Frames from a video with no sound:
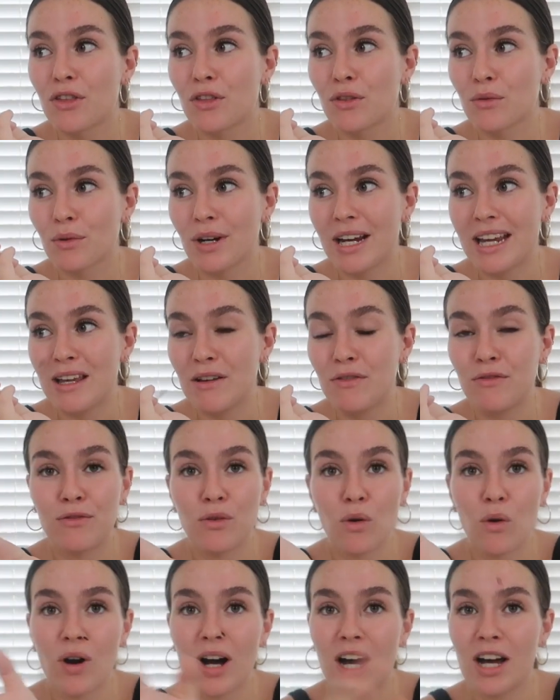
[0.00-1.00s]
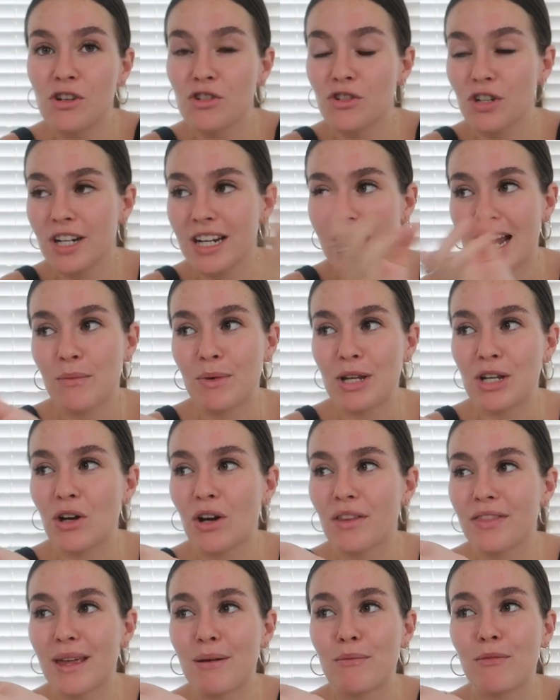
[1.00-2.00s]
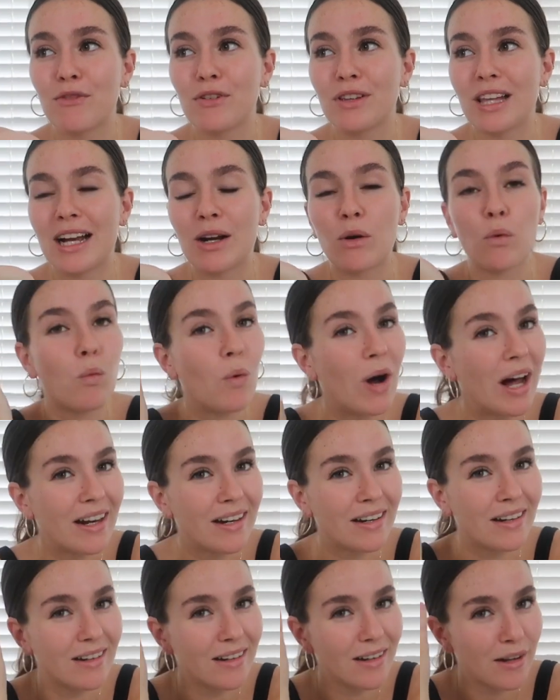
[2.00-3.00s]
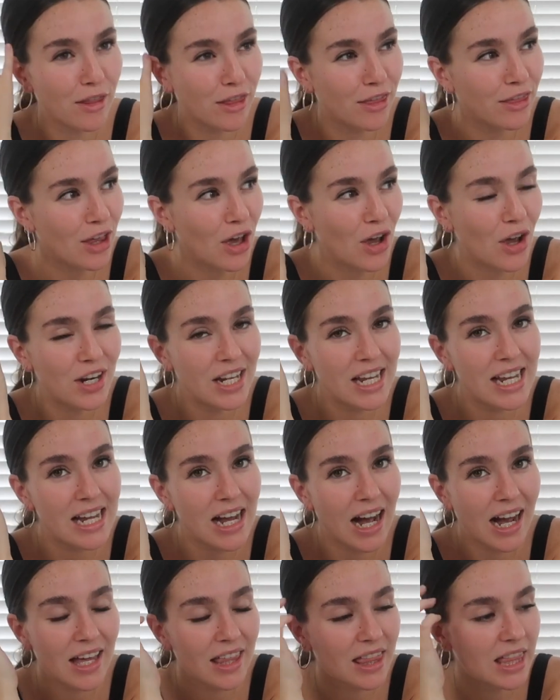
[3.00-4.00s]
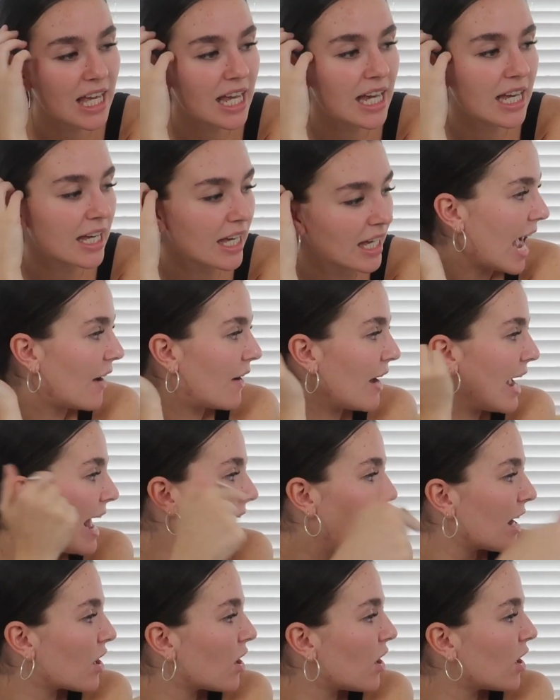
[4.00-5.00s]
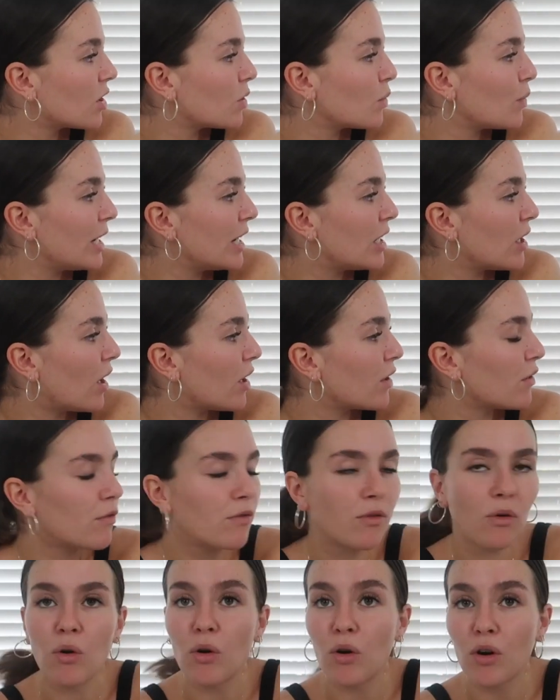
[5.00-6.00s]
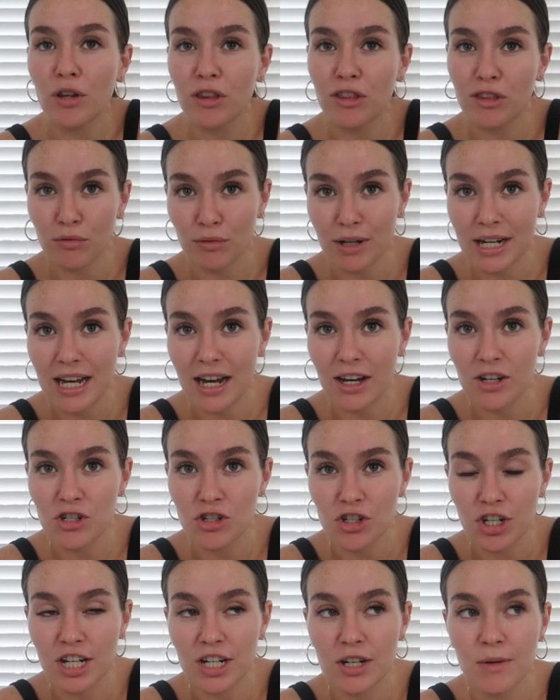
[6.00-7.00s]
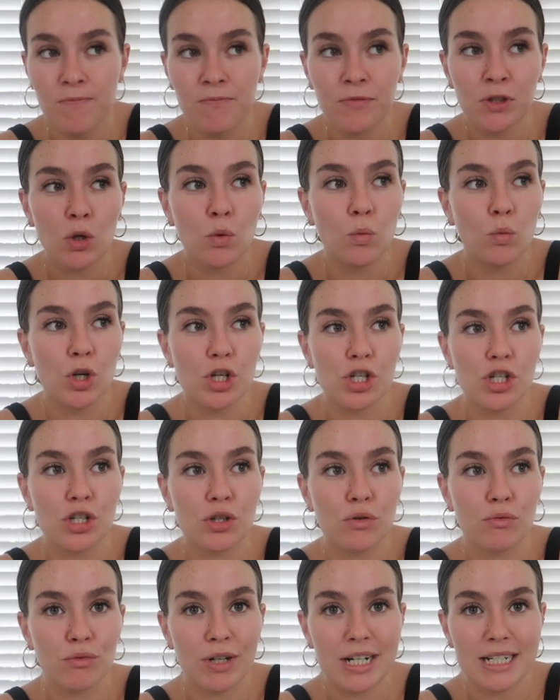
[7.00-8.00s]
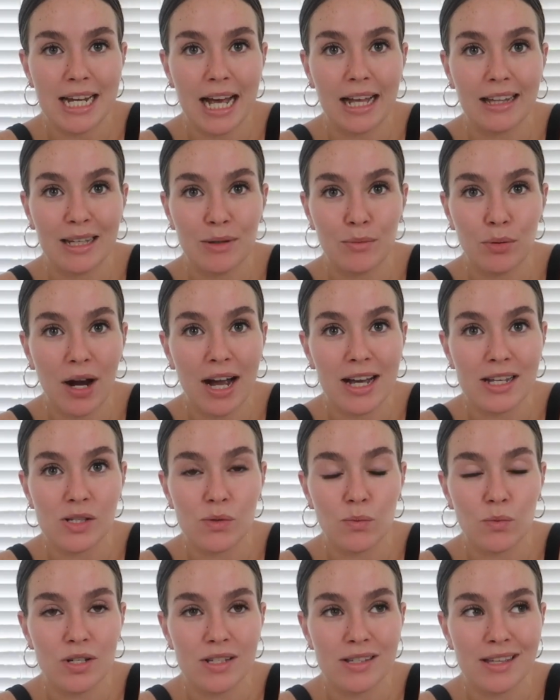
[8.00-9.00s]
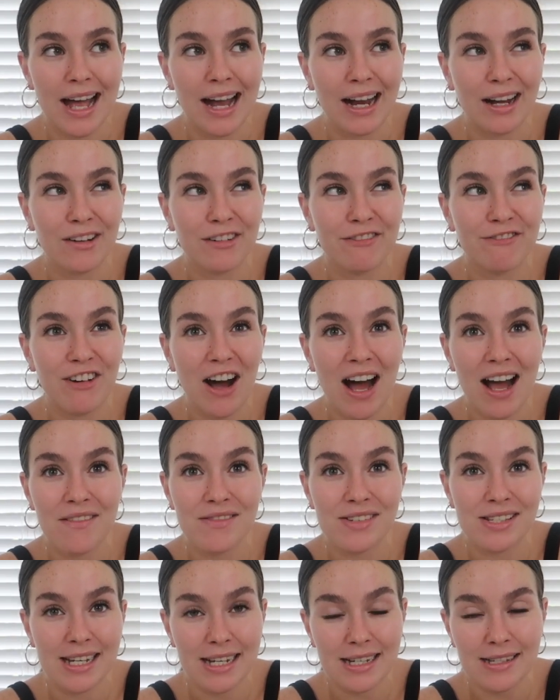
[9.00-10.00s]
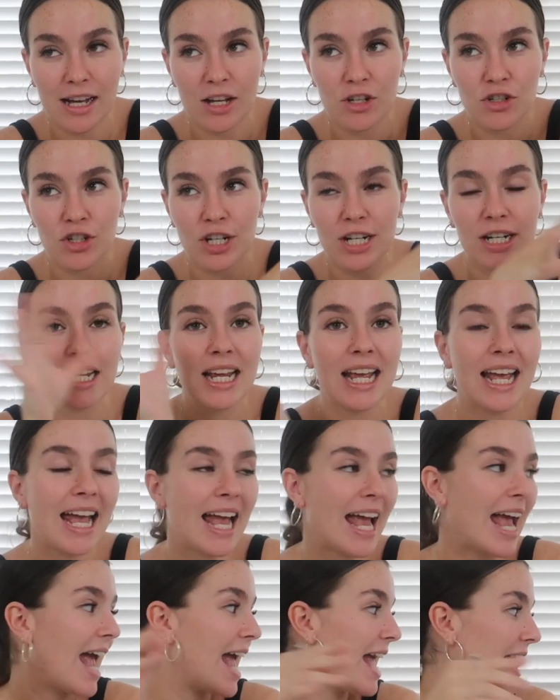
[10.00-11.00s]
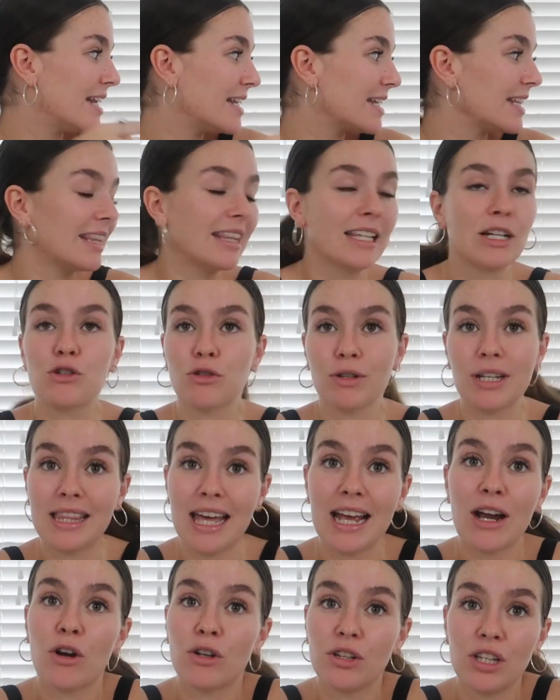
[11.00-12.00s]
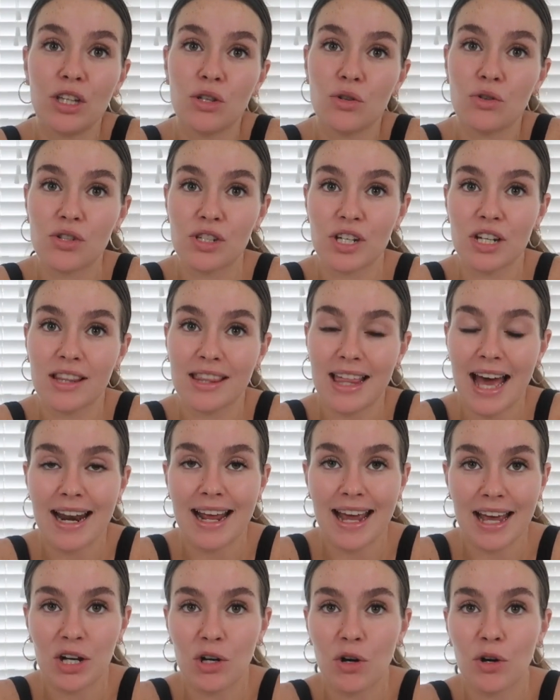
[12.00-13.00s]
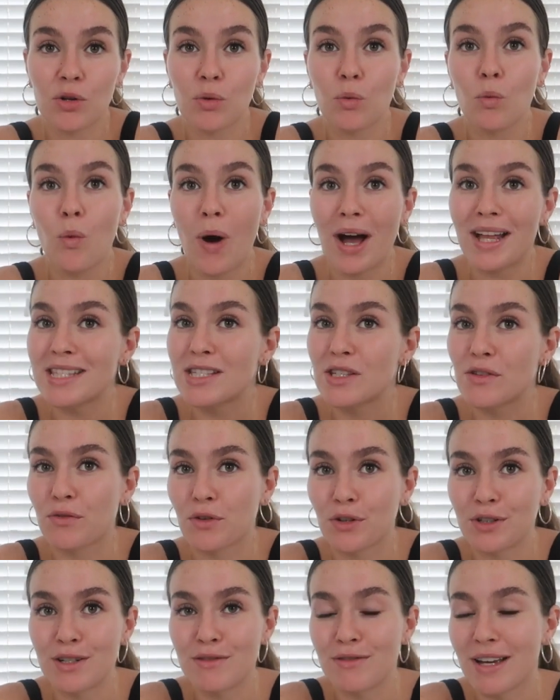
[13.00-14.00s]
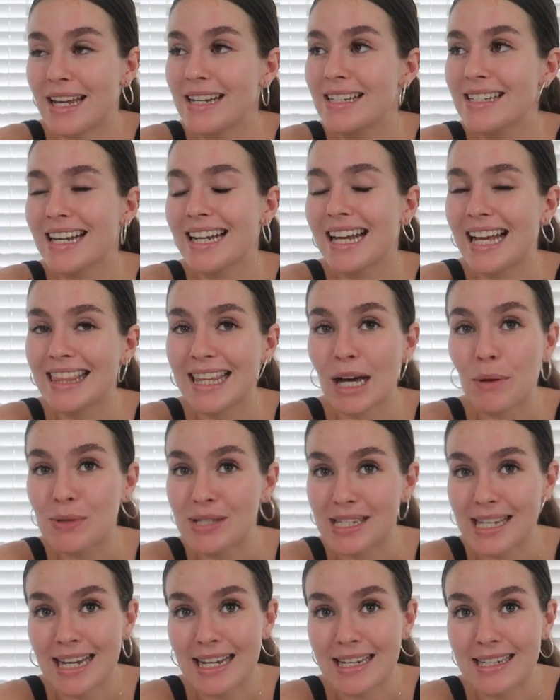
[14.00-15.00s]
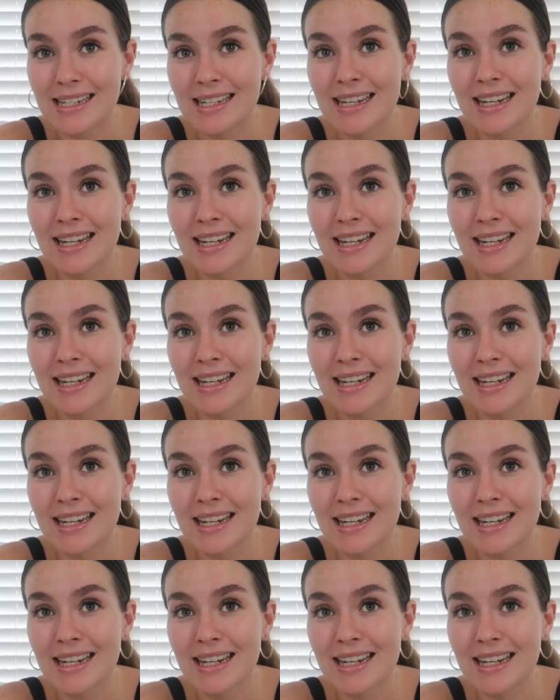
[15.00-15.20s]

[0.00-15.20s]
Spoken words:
$300-400, and we got them for like $130, I think. Our aircon we got for $300. which retailing price was like $500-600, and literally they only used that aircon once for an event and that was it.